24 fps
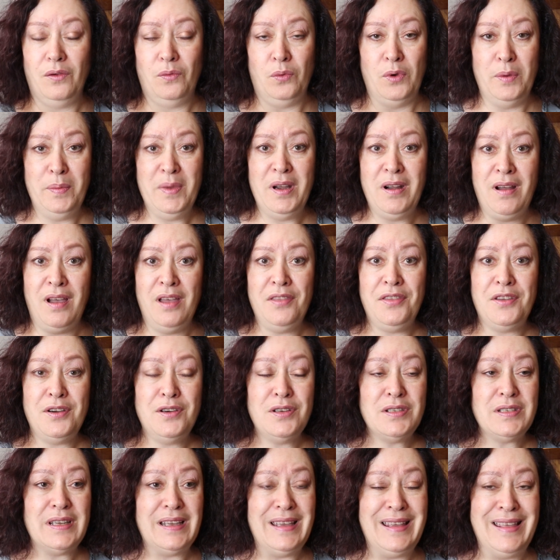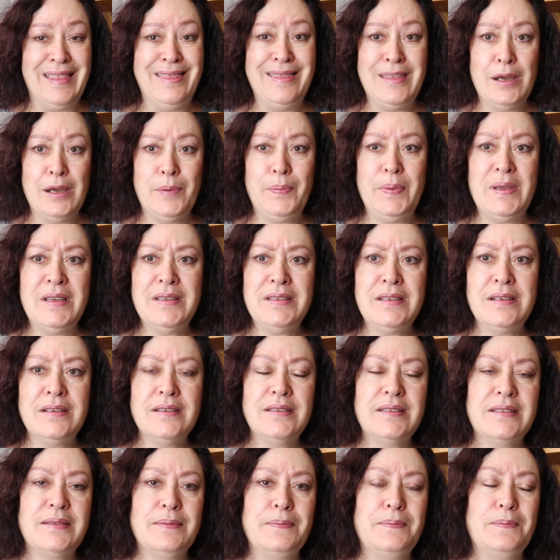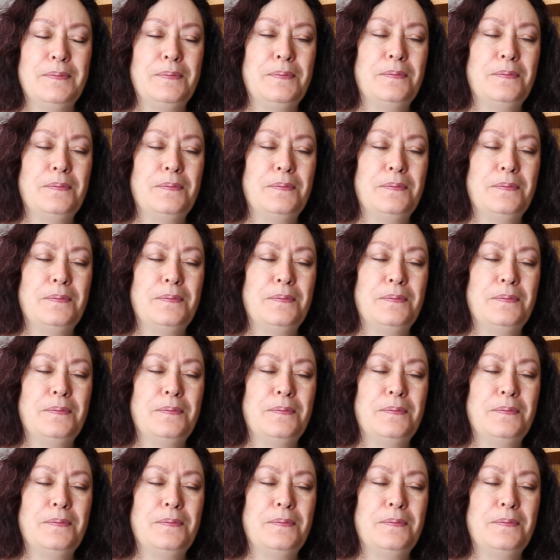women authors in their business.